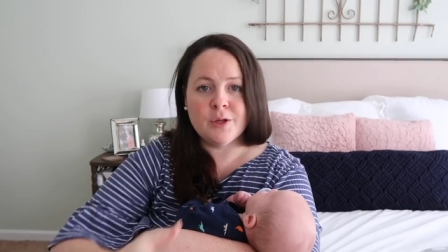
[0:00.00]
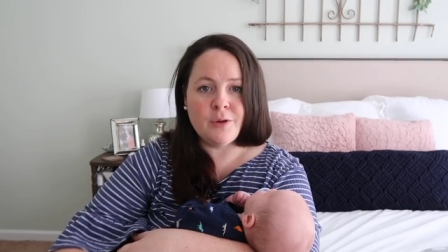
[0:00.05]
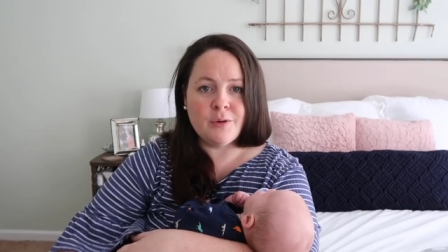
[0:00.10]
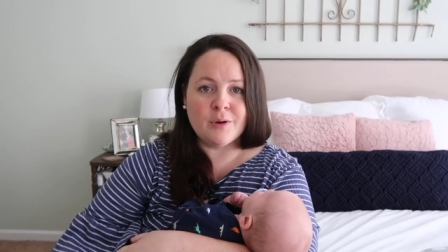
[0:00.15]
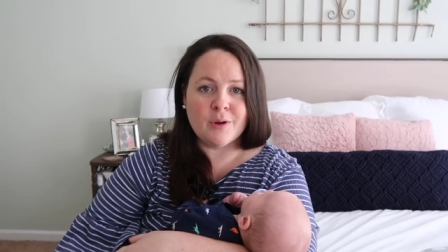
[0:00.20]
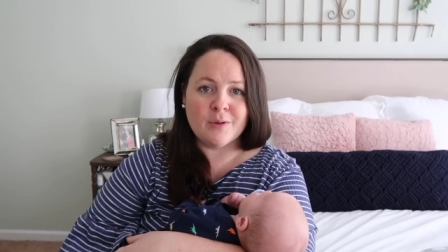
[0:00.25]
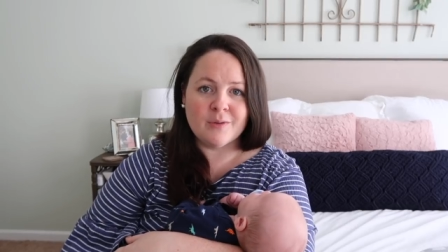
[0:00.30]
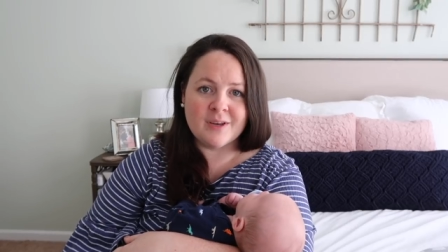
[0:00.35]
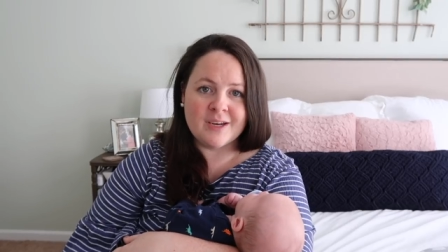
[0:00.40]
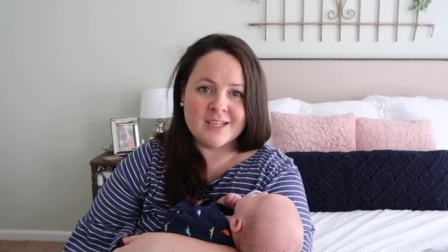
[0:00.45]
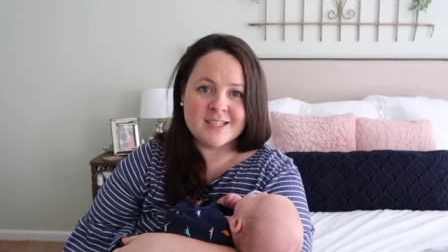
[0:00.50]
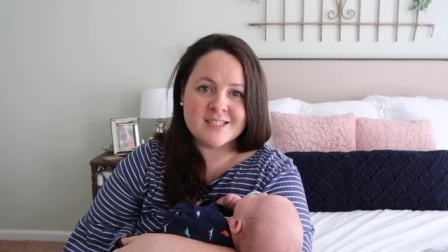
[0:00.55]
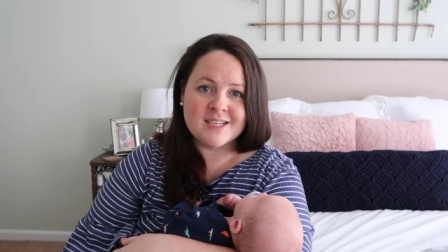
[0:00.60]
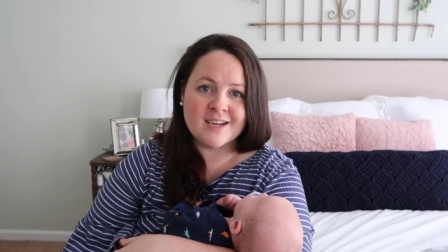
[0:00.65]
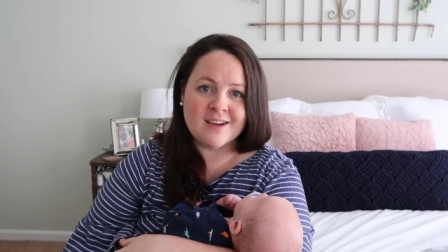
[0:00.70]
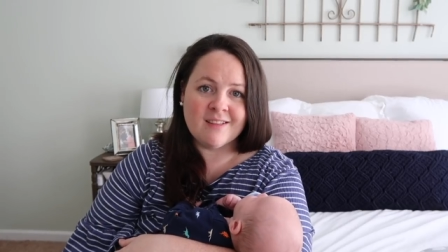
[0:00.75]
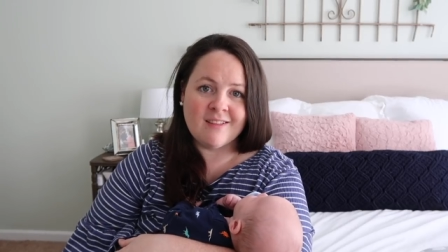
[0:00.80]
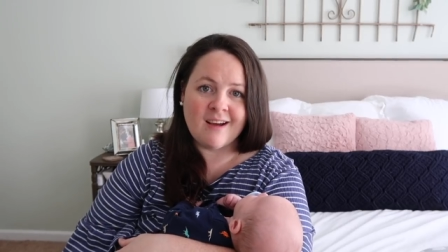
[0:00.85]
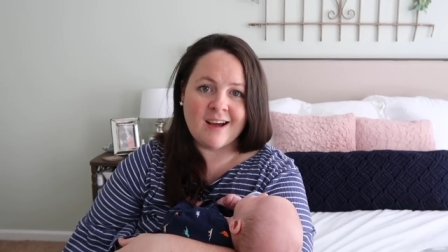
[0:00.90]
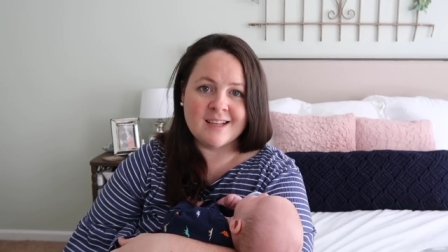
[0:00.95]
you know that it
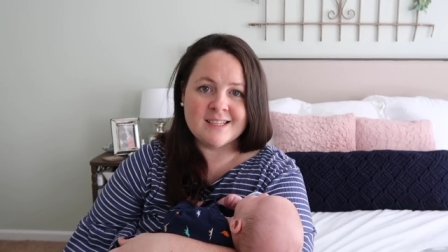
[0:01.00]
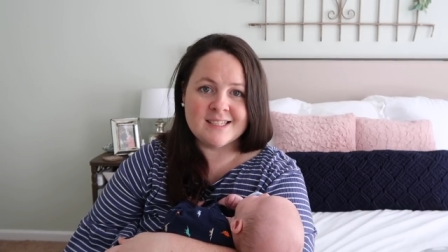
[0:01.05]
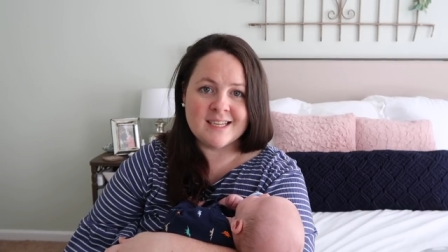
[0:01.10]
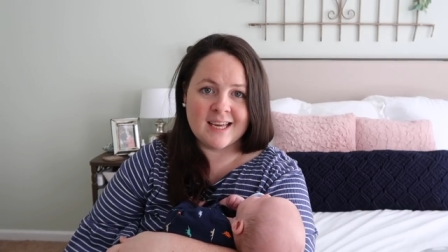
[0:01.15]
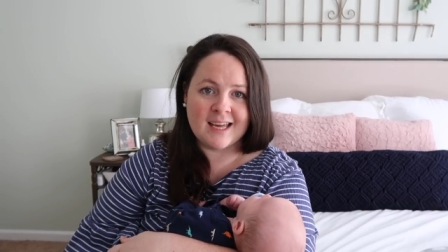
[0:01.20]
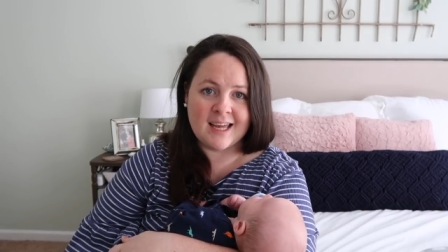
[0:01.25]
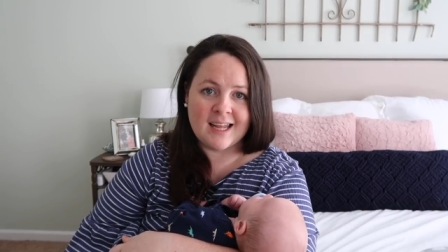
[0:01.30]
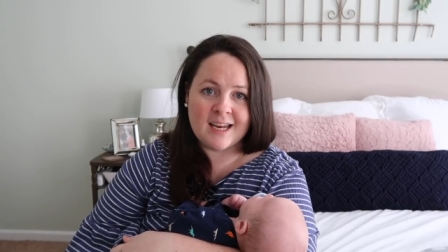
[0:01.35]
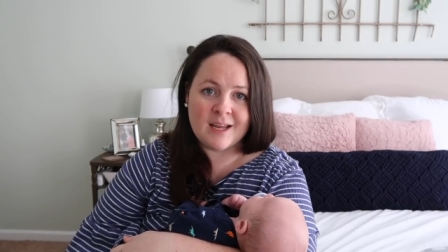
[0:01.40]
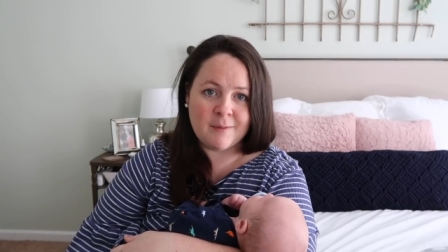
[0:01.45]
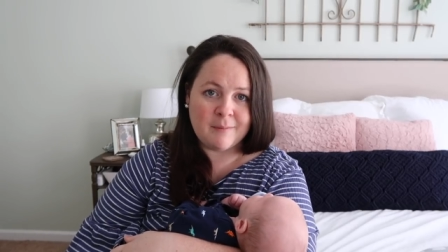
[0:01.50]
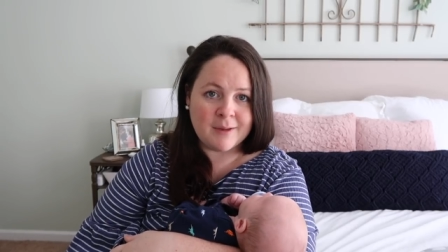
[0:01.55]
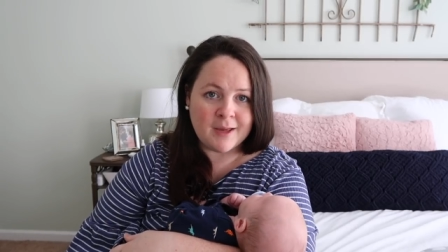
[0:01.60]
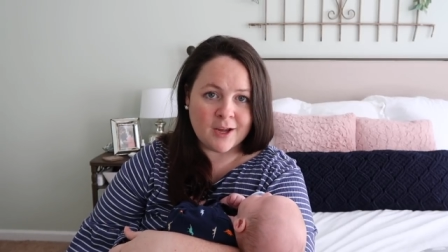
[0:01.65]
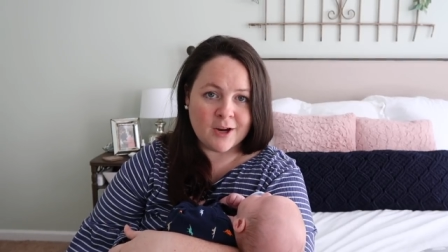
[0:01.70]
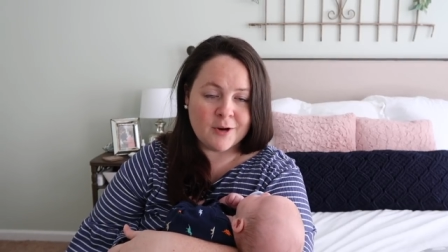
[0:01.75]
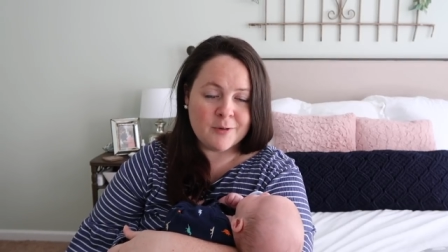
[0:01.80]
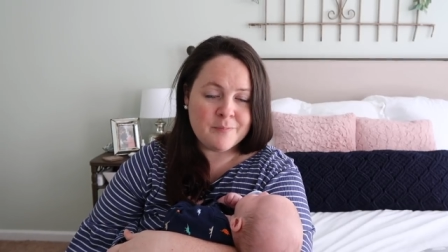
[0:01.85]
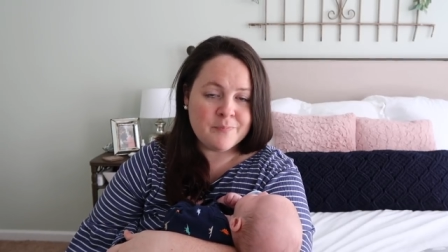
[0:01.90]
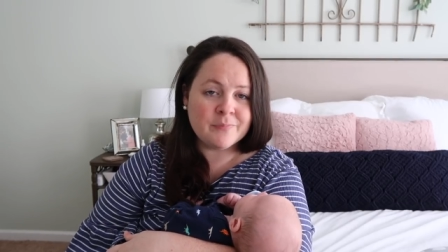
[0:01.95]
took a lot to get him
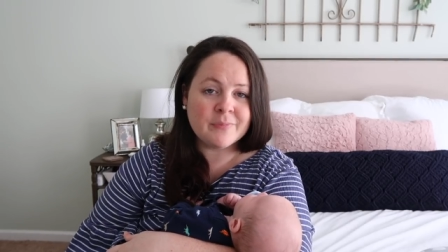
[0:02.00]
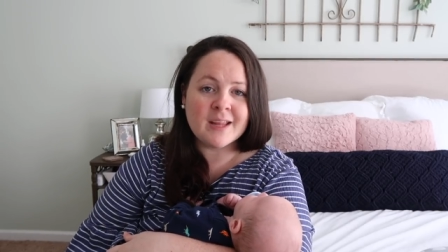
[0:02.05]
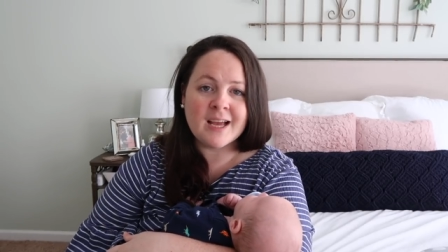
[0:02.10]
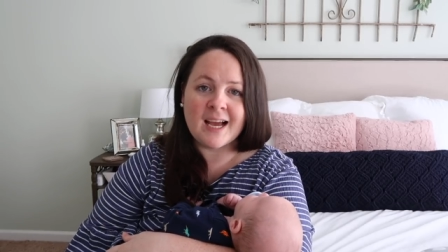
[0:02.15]
here.